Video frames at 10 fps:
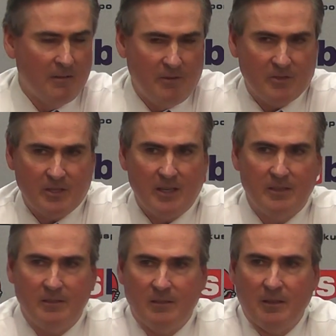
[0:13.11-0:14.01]
we
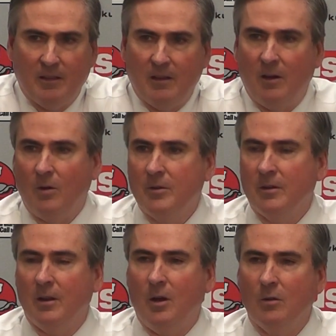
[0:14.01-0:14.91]
said all
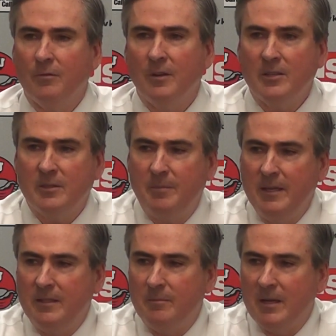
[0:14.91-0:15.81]
year long, for us to
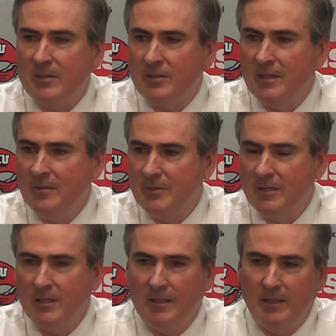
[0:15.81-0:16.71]
beat the best teams in
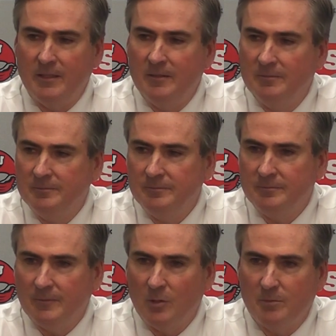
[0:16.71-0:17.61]
the league,
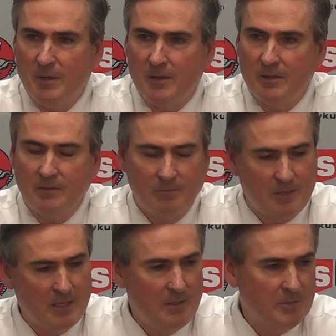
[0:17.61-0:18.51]
those better
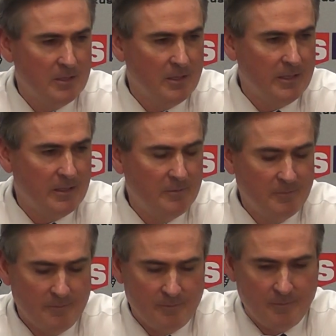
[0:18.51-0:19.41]
teams in the league,
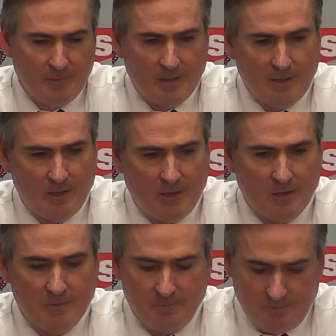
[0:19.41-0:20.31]
our